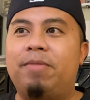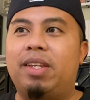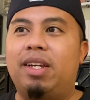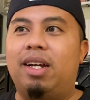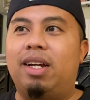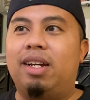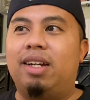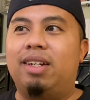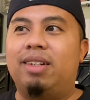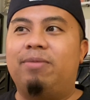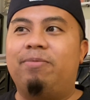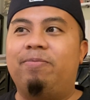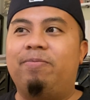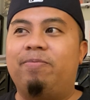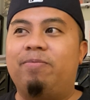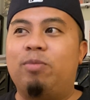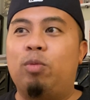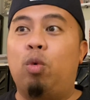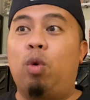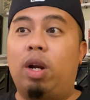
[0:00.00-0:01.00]
want
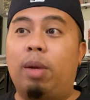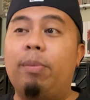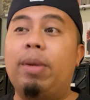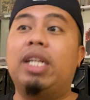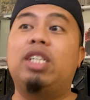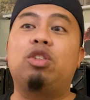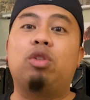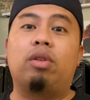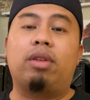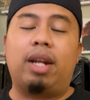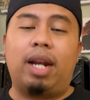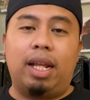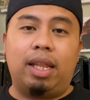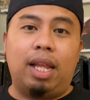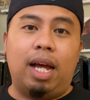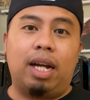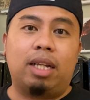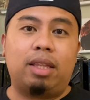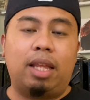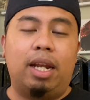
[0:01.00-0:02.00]
to make sure that I
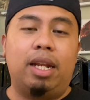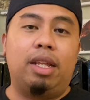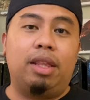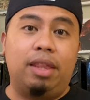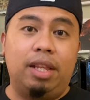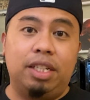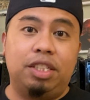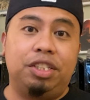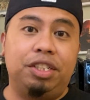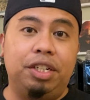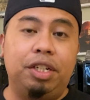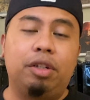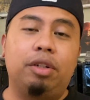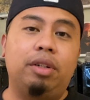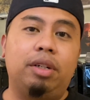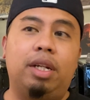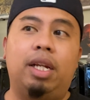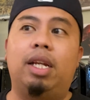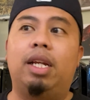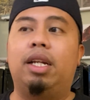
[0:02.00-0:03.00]
lock that in this year
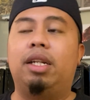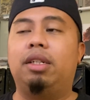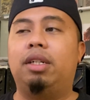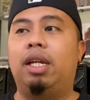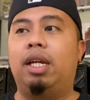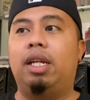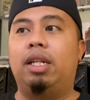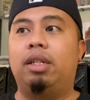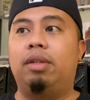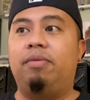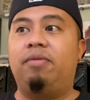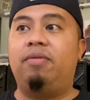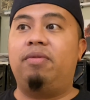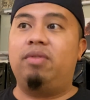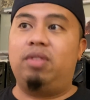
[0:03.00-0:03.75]
and